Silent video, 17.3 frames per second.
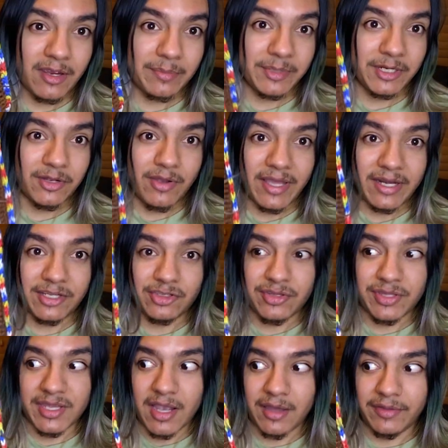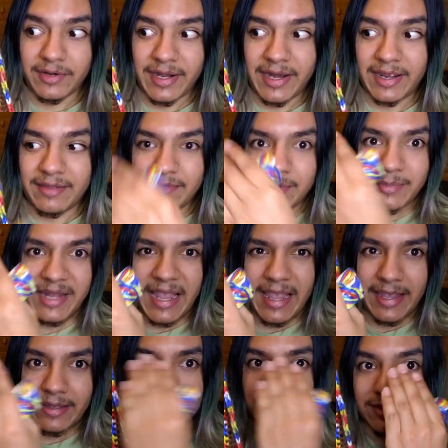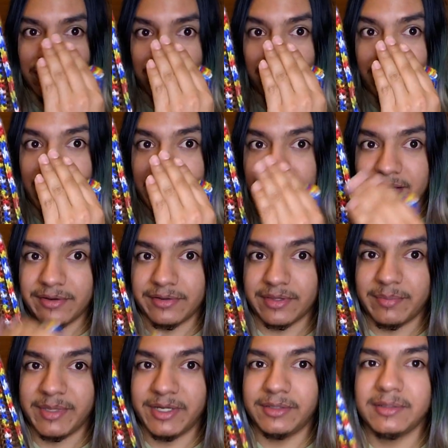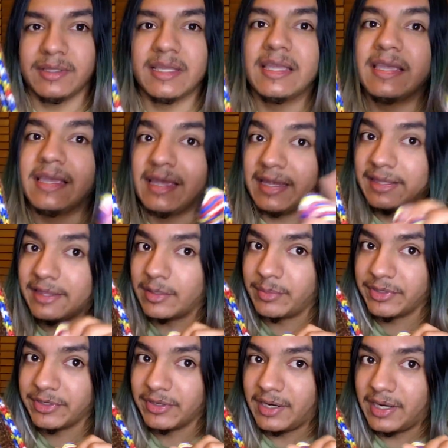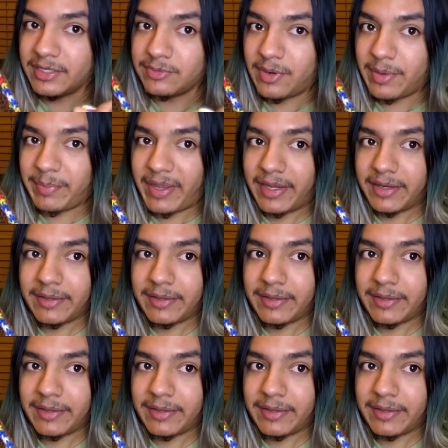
So I'm gonna go ahead and do the other half. I'm gonna add this gray here in the middle, and I'll bring you guys right